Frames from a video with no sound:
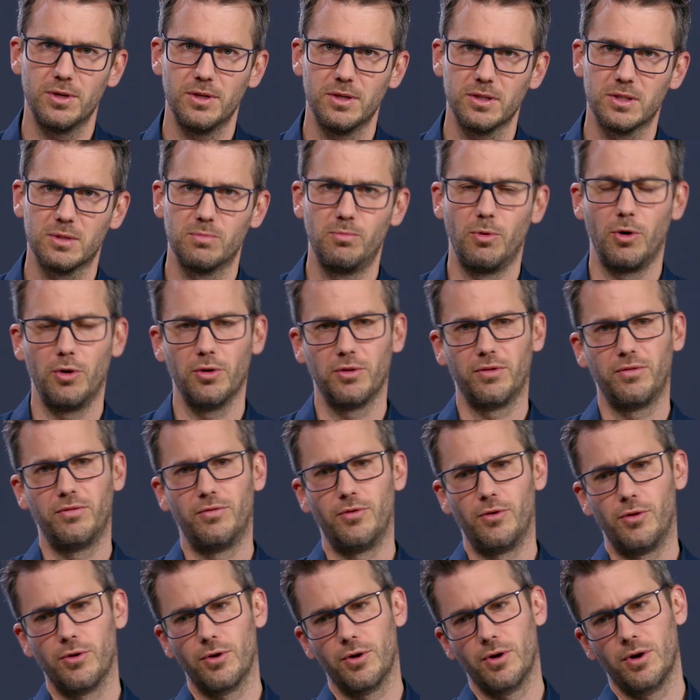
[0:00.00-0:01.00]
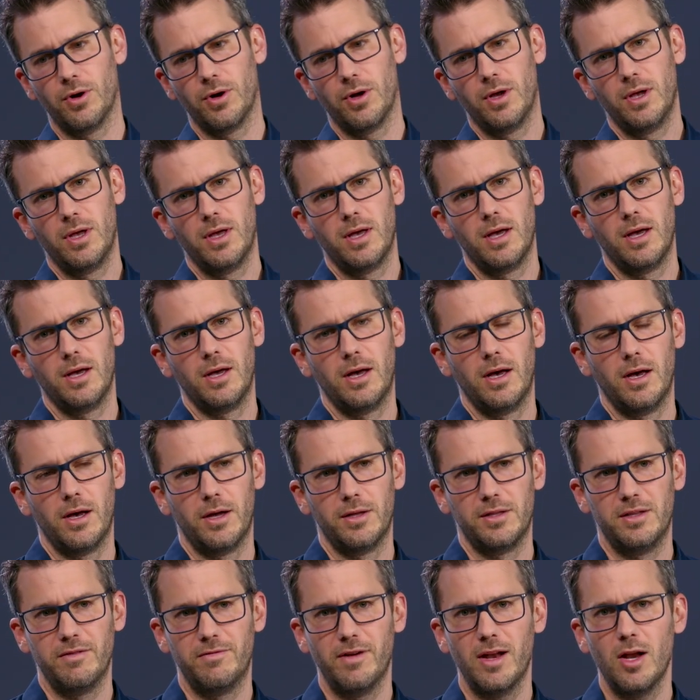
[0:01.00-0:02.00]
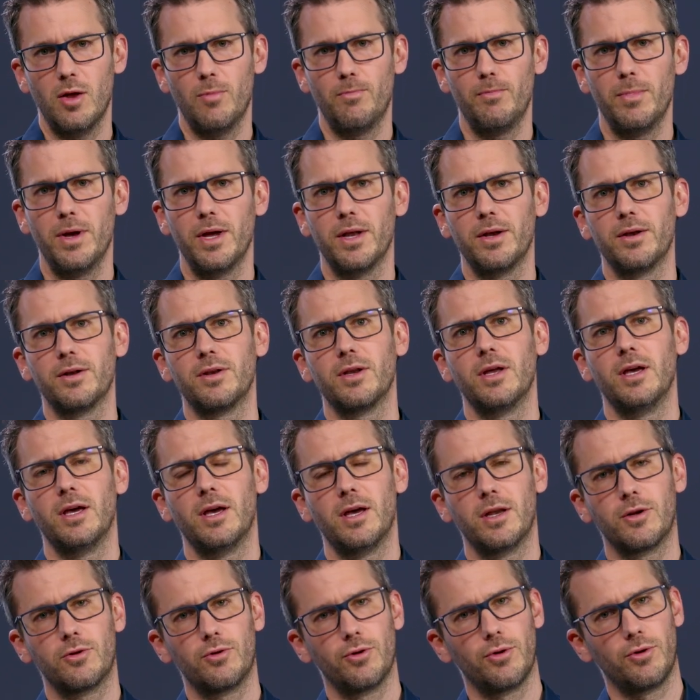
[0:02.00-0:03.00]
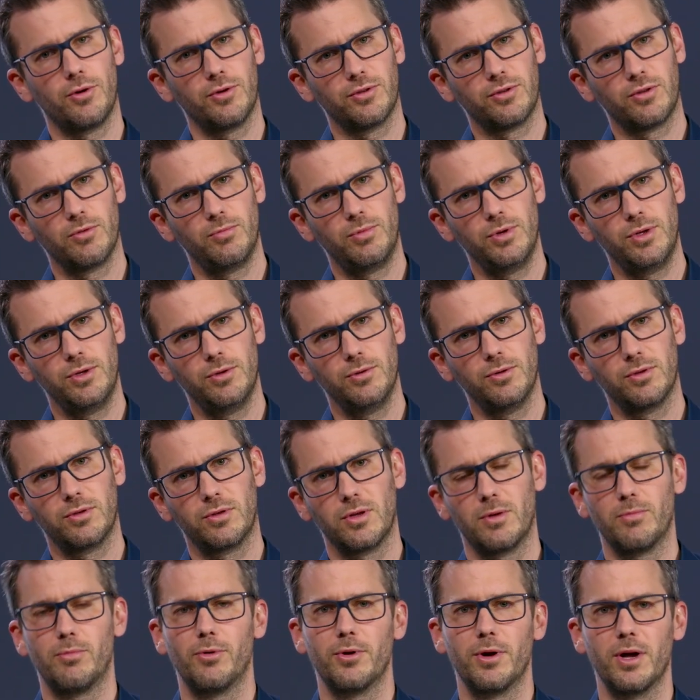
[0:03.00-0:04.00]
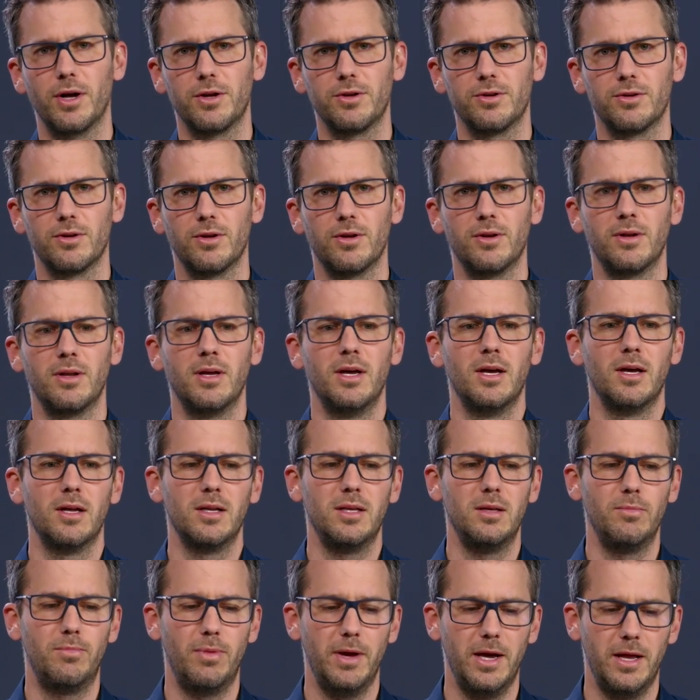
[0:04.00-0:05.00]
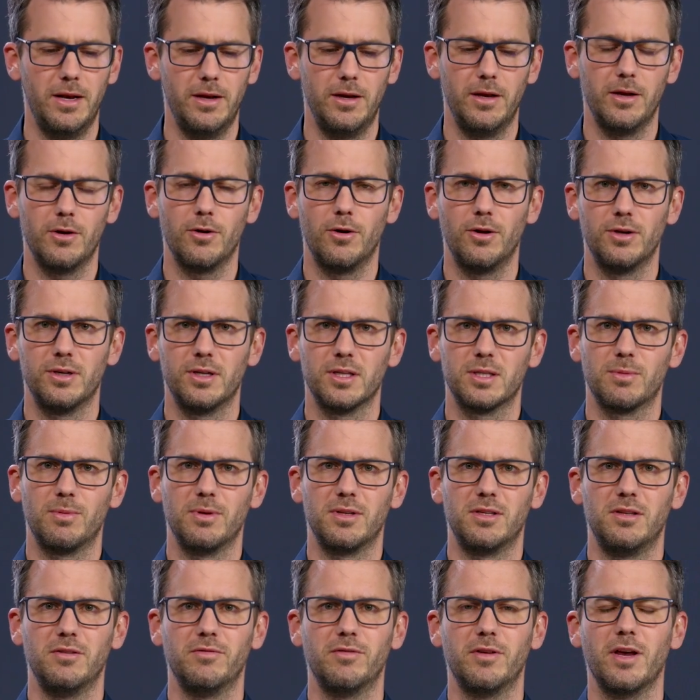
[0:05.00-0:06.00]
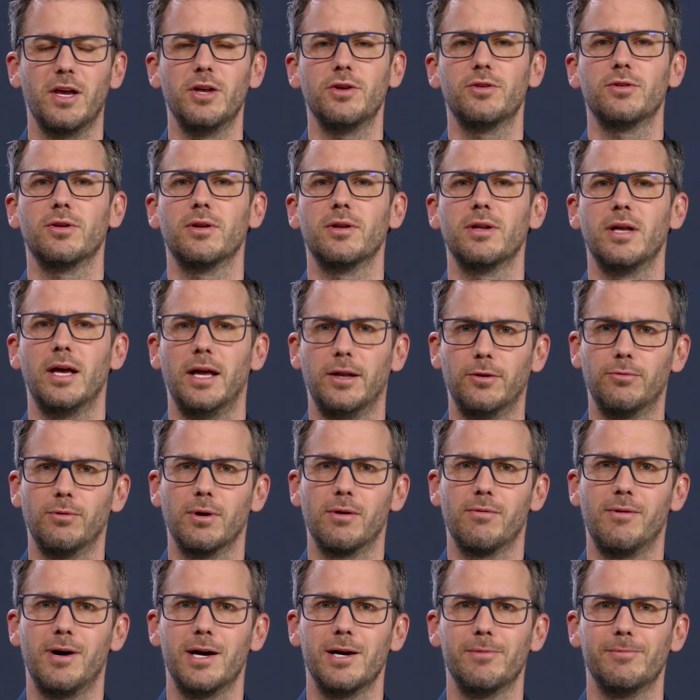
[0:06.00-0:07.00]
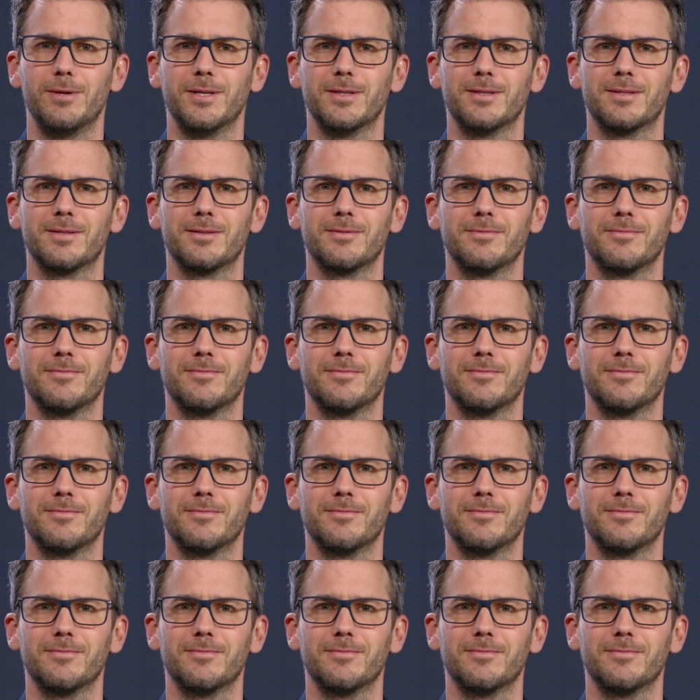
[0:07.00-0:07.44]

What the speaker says: is both for development and could also be used in production depending on the specification and requirements.